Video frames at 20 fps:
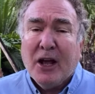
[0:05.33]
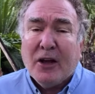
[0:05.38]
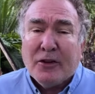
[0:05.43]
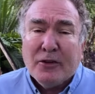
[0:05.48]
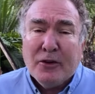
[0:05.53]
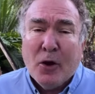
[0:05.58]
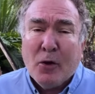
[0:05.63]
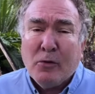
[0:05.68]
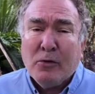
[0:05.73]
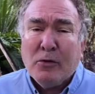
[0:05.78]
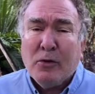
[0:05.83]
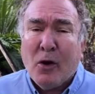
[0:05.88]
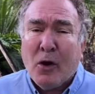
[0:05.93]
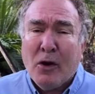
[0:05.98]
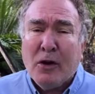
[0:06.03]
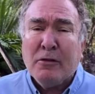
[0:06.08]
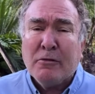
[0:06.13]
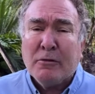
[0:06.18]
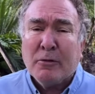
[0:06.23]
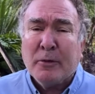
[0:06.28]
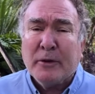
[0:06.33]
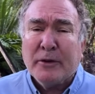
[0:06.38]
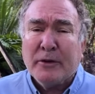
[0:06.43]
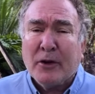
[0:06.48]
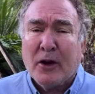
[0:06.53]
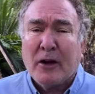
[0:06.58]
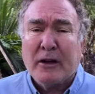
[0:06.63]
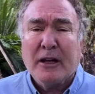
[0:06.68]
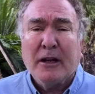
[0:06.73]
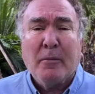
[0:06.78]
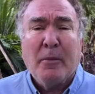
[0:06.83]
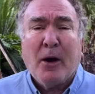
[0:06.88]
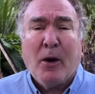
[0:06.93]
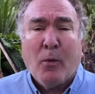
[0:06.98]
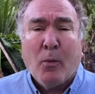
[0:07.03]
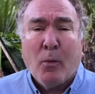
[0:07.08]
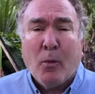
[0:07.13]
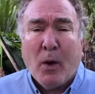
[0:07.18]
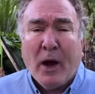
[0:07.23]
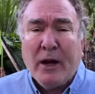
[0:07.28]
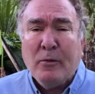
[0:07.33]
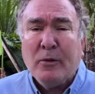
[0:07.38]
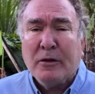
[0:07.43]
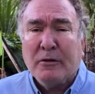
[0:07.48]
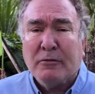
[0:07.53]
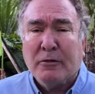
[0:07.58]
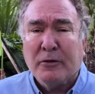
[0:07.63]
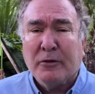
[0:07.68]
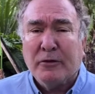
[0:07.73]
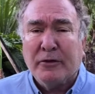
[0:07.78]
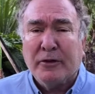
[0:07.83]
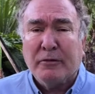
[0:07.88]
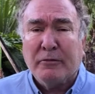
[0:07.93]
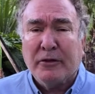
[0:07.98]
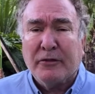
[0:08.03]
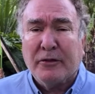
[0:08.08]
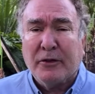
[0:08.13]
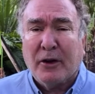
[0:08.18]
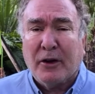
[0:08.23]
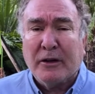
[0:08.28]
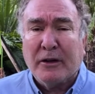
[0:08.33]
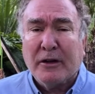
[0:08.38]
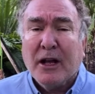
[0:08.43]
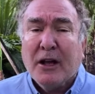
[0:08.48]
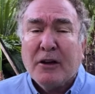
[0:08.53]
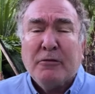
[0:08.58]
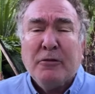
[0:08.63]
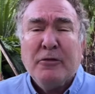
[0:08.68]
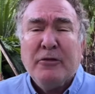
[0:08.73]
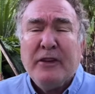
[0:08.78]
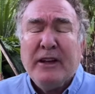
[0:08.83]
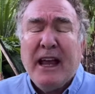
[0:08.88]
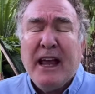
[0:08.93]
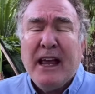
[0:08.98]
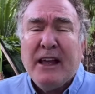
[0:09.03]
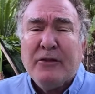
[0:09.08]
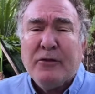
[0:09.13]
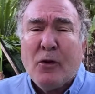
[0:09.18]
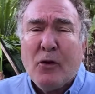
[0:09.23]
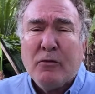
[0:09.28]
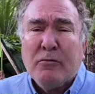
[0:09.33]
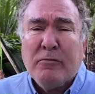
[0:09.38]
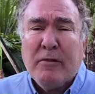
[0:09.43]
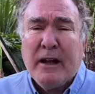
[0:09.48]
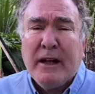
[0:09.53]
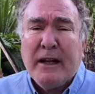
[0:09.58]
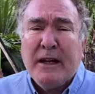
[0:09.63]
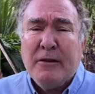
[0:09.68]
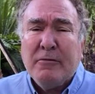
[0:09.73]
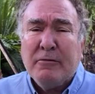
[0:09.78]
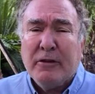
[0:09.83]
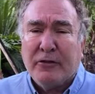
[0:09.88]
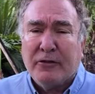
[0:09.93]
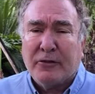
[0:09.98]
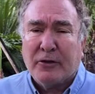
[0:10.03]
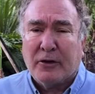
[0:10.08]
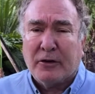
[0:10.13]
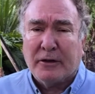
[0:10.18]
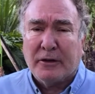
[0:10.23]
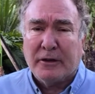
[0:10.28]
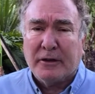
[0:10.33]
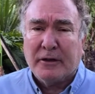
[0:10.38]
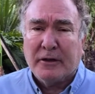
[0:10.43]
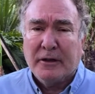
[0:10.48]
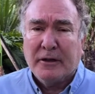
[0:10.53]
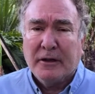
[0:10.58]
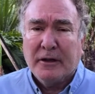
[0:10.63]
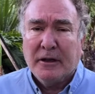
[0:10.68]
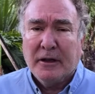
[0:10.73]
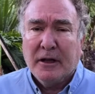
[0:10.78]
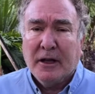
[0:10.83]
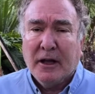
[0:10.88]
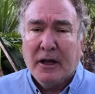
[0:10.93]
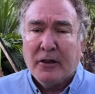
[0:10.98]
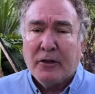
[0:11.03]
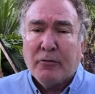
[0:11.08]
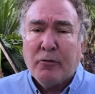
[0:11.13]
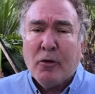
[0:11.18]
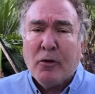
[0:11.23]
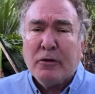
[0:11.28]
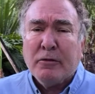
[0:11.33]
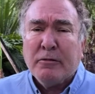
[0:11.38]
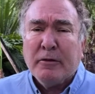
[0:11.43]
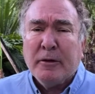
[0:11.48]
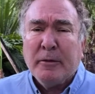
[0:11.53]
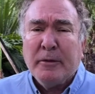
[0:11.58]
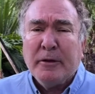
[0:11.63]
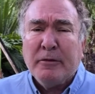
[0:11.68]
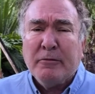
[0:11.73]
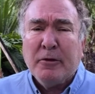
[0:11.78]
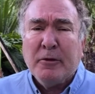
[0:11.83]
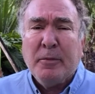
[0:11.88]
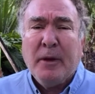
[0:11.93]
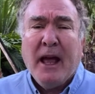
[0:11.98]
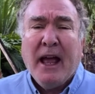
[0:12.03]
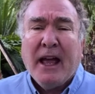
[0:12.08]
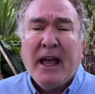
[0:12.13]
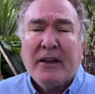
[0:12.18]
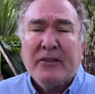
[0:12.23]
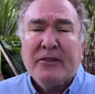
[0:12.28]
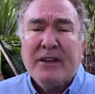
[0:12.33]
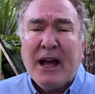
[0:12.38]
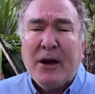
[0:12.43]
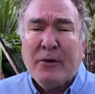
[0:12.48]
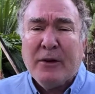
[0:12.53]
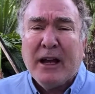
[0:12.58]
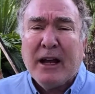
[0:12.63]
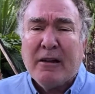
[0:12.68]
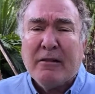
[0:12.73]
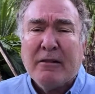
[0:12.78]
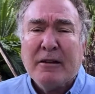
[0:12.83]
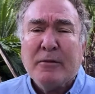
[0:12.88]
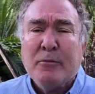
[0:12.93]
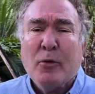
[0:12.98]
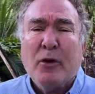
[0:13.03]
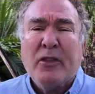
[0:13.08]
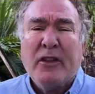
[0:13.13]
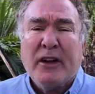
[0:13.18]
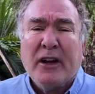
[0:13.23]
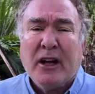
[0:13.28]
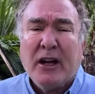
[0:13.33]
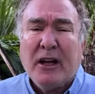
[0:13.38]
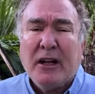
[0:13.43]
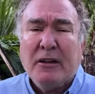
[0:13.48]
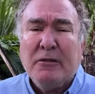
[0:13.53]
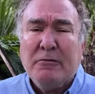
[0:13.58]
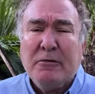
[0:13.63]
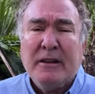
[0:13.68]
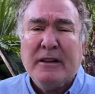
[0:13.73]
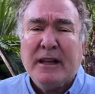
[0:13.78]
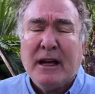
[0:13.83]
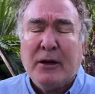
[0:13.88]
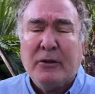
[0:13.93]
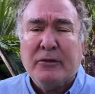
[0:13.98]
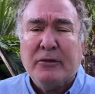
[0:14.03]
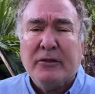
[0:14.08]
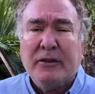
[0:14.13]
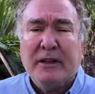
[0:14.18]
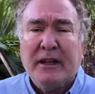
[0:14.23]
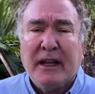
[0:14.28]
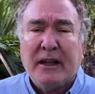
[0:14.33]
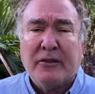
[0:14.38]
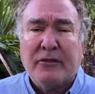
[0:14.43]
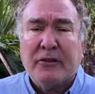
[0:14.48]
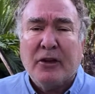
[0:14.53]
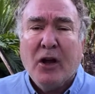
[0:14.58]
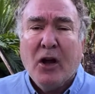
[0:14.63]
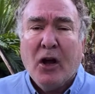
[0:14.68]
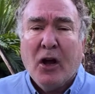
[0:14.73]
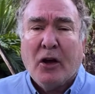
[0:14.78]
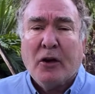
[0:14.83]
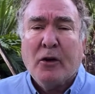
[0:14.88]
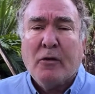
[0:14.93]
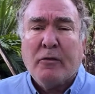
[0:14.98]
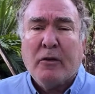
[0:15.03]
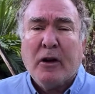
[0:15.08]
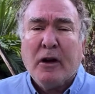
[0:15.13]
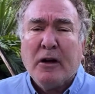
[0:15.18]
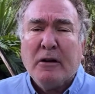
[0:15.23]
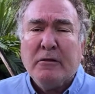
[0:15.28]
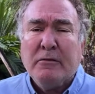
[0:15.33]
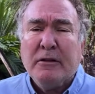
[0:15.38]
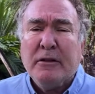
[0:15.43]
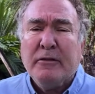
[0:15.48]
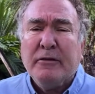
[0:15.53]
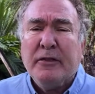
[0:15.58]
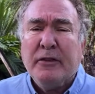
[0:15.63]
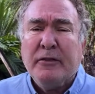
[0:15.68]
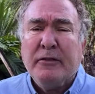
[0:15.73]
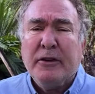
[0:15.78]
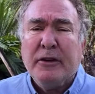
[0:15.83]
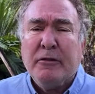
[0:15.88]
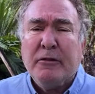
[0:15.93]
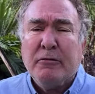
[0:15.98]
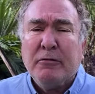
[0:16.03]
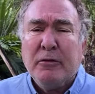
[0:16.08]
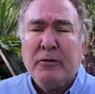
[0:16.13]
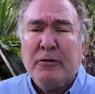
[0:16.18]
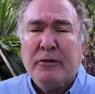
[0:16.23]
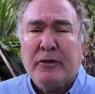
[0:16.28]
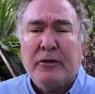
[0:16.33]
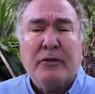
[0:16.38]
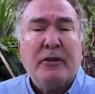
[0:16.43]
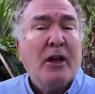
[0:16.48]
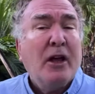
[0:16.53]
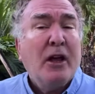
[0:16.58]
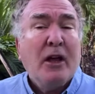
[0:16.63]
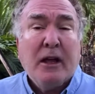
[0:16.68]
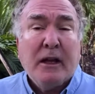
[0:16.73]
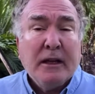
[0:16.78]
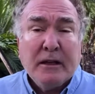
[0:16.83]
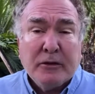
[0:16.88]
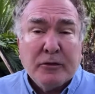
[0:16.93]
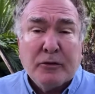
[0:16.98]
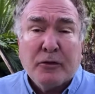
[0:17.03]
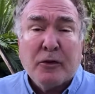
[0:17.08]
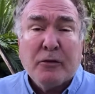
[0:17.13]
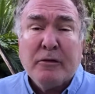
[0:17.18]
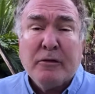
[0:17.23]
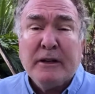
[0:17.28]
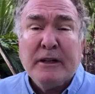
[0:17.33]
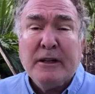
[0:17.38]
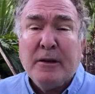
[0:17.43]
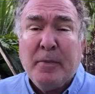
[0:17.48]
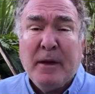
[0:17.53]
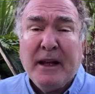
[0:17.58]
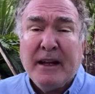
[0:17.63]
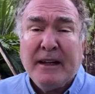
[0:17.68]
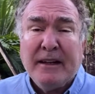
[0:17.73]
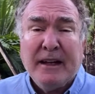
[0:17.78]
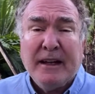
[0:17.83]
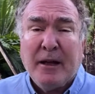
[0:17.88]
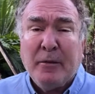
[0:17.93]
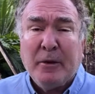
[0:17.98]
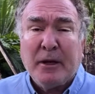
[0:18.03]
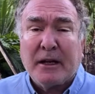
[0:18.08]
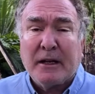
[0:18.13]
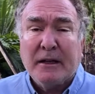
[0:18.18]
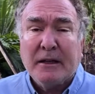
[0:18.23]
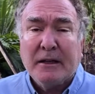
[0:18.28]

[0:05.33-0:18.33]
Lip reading: No longer are we talking about when will cruising restart. Cruising has already restarted. The Royal Caribbean Group has now carried more than 100,000 guests on over 150 cruises during the pandemic.